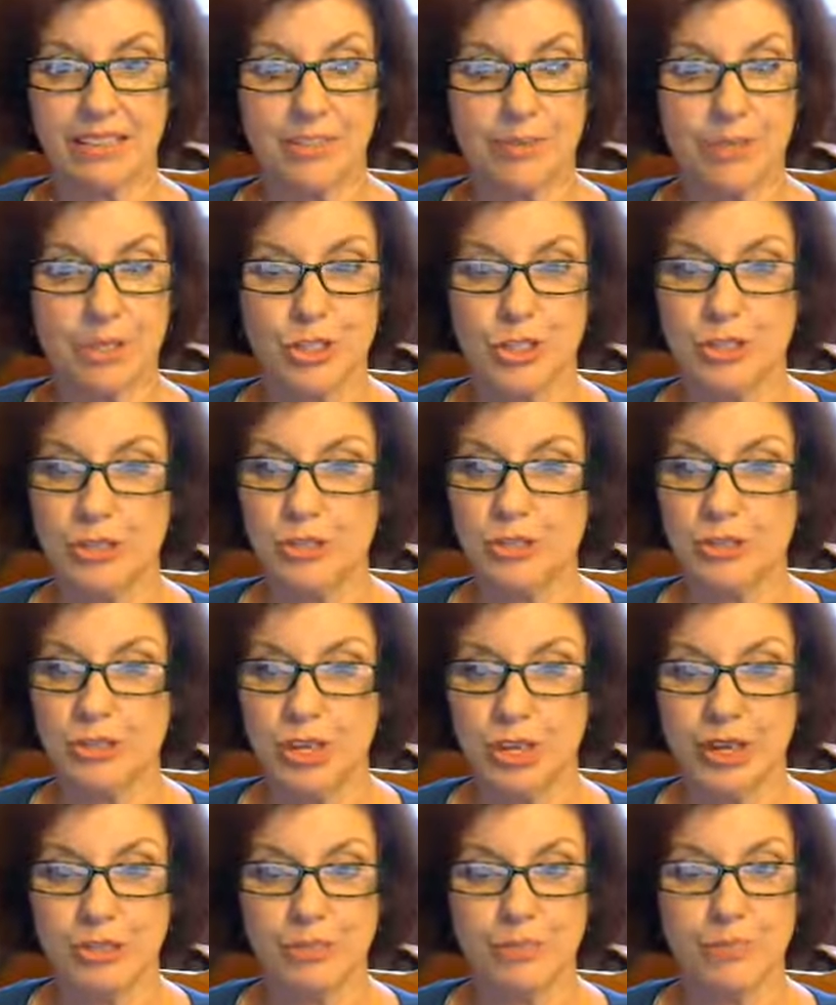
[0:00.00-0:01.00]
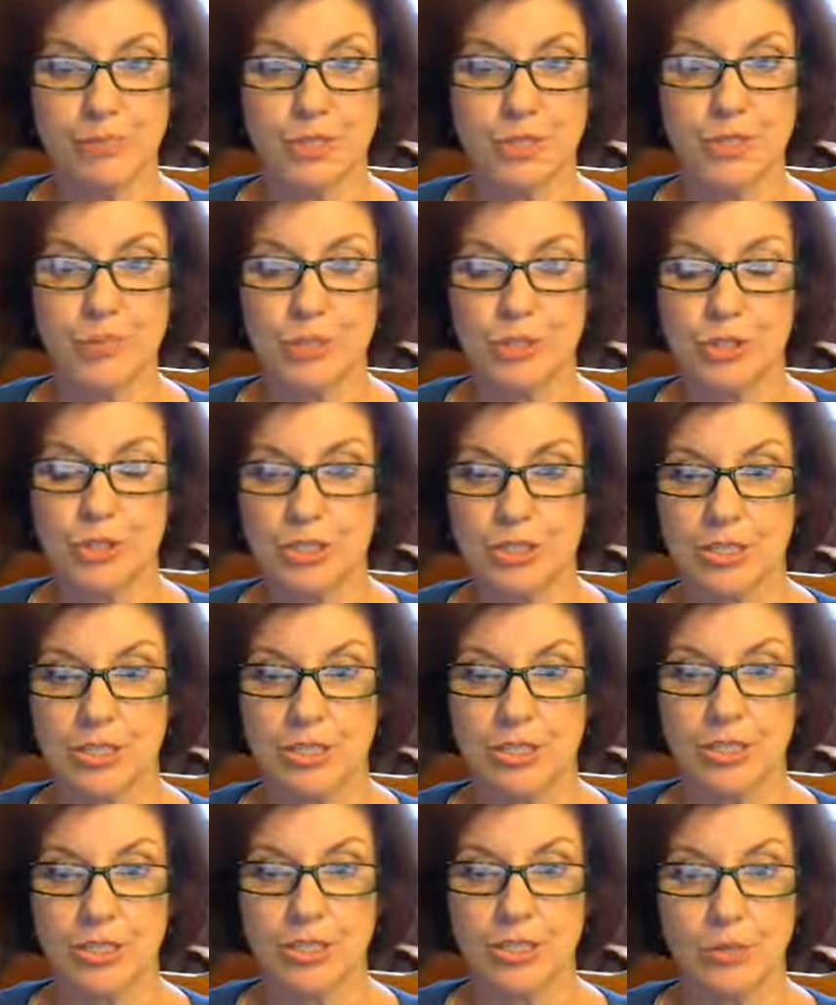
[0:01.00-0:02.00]
wish you a lot of best wishes
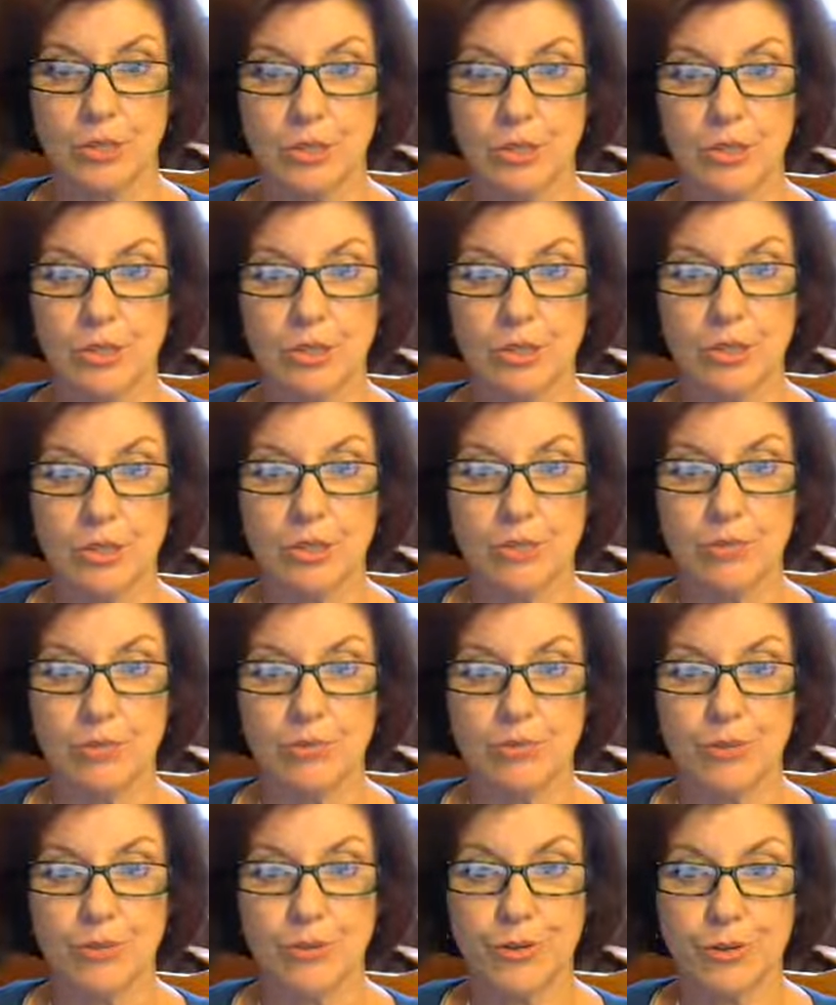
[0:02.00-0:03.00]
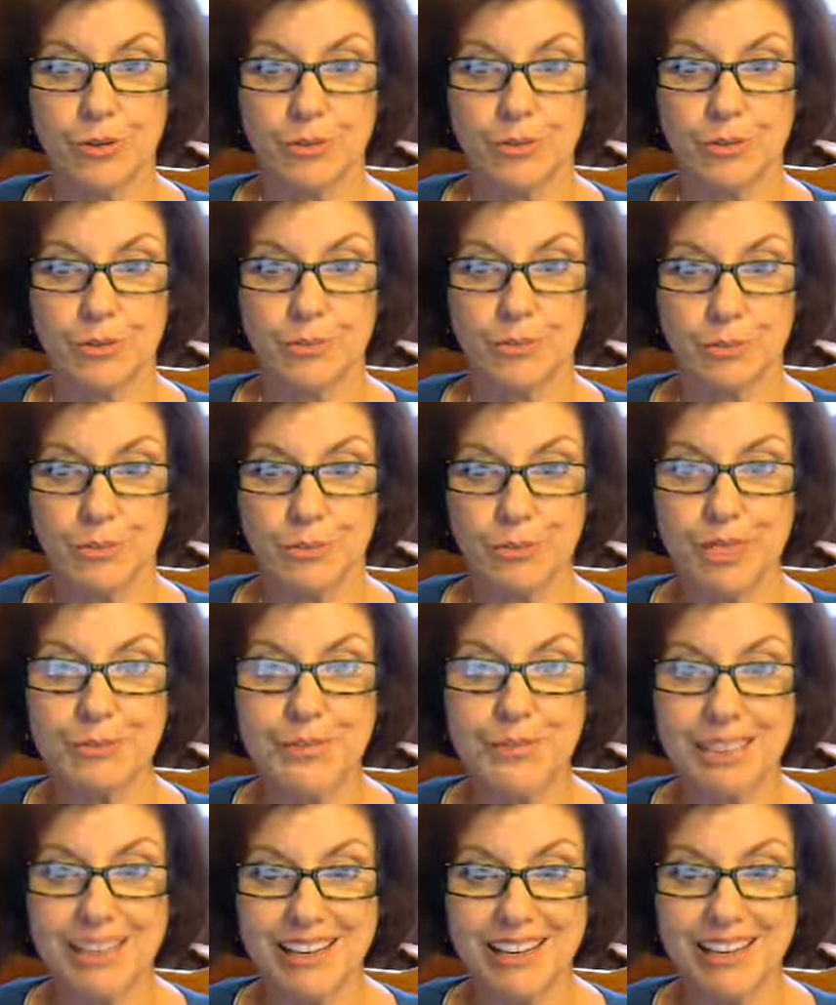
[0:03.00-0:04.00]
and goodwill for your
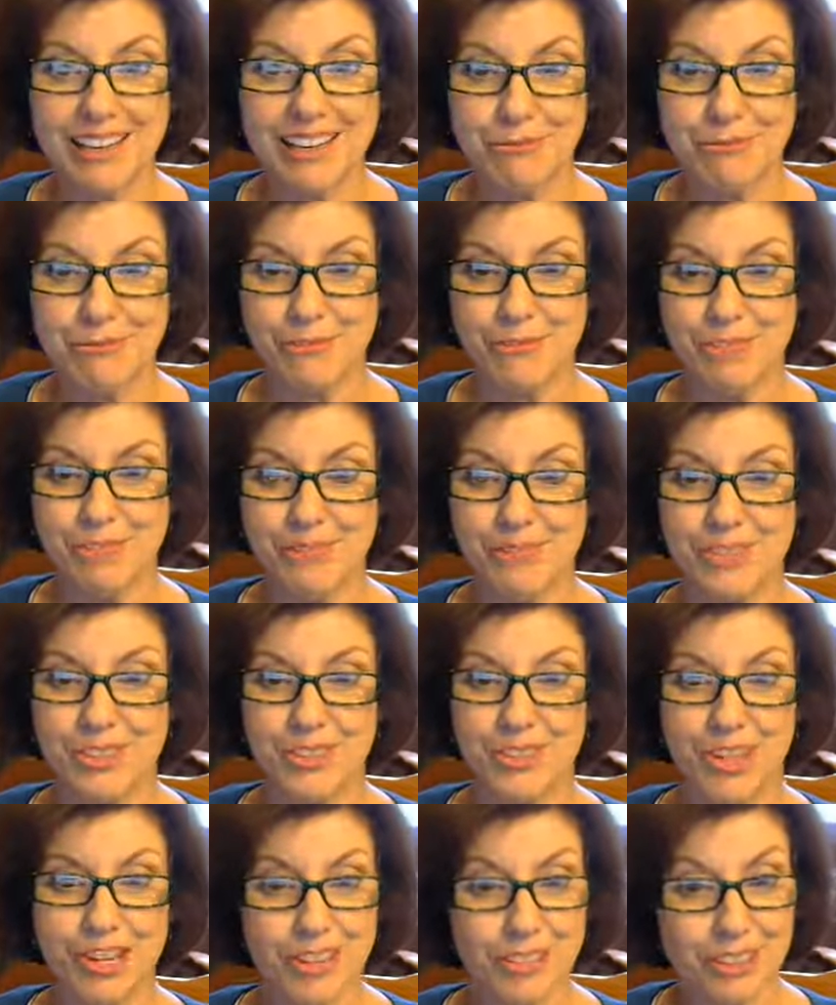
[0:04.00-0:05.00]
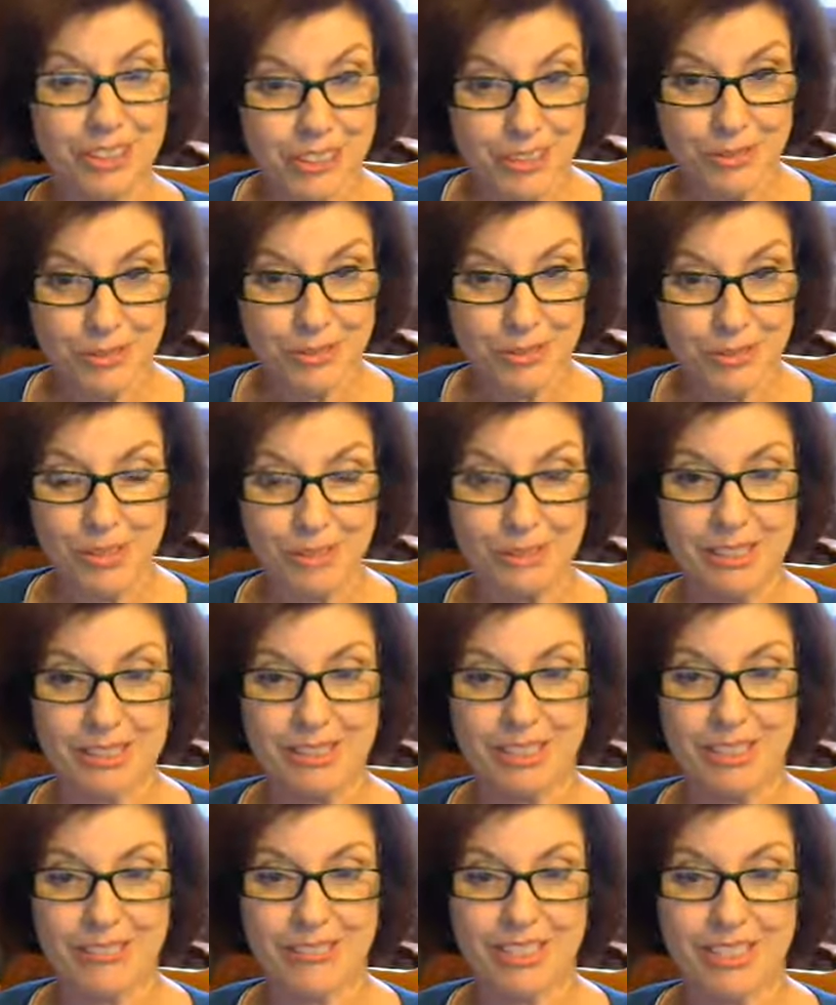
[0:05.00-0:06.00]
employment life, your healthcare employment
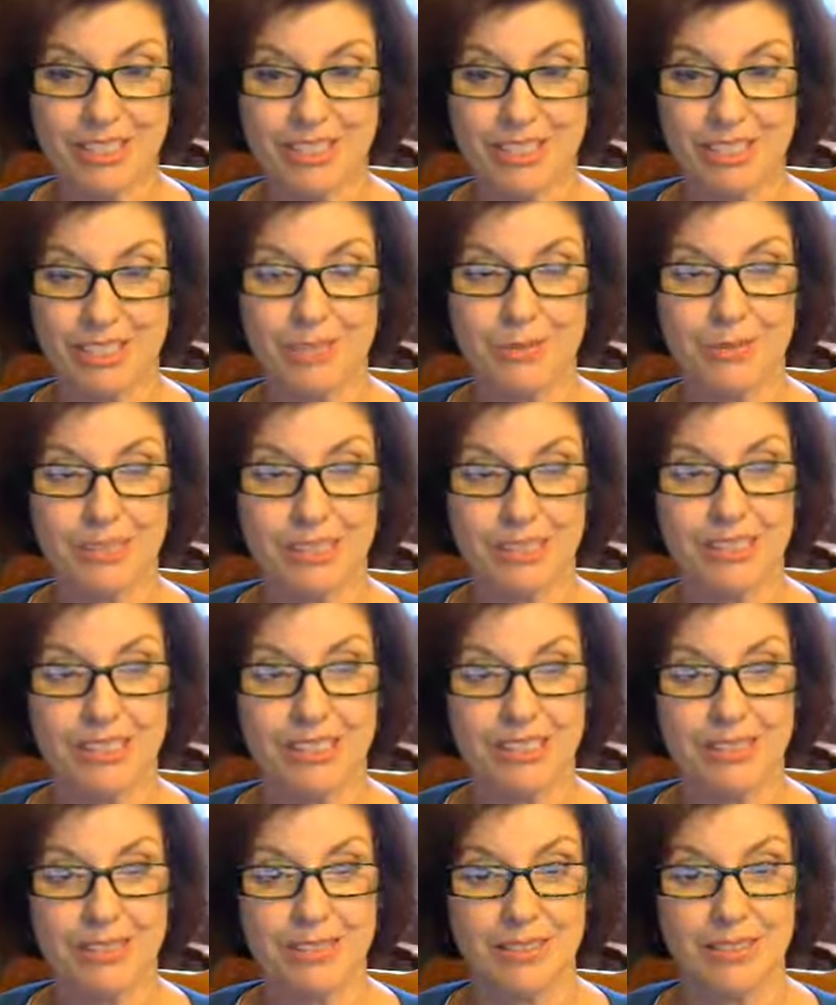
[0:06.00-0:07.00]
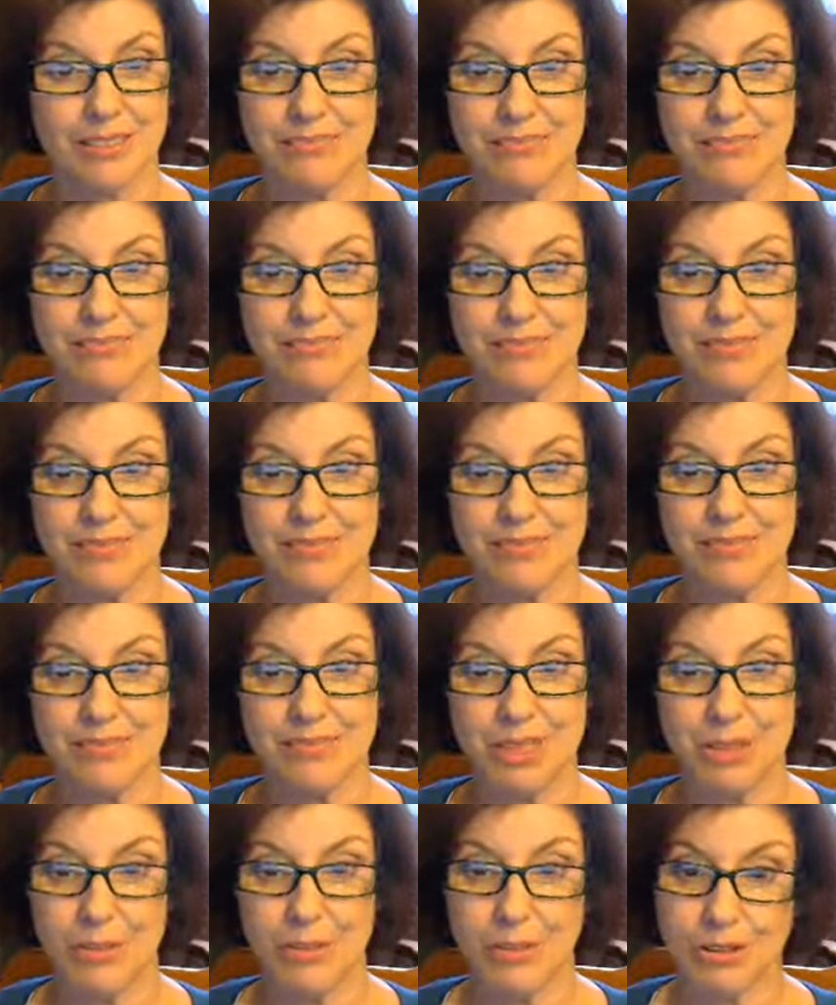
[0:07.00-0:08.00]
life, because that's what
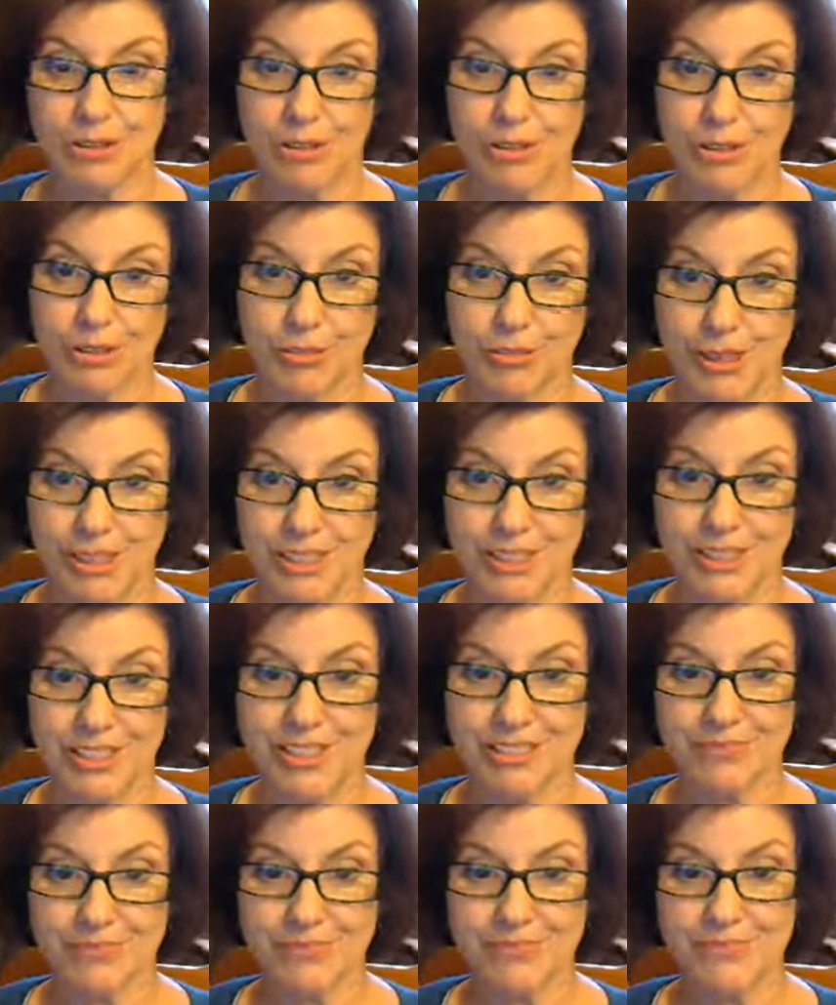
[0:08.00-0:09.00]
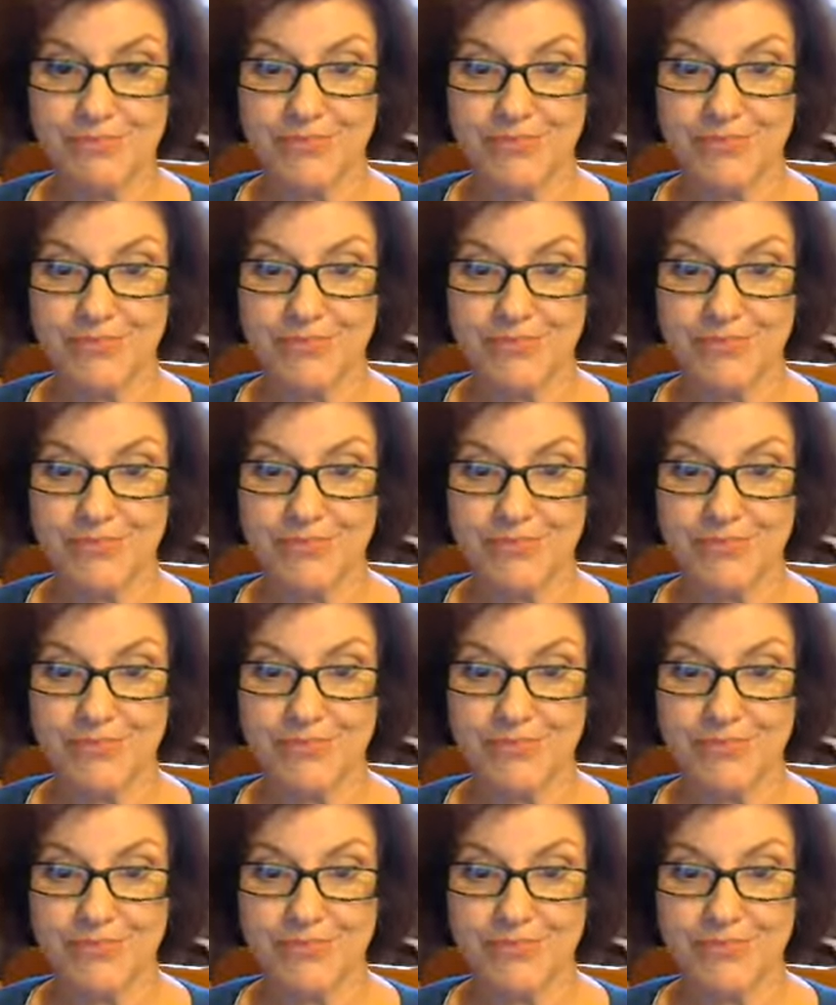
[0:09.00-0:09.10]
we are all about here.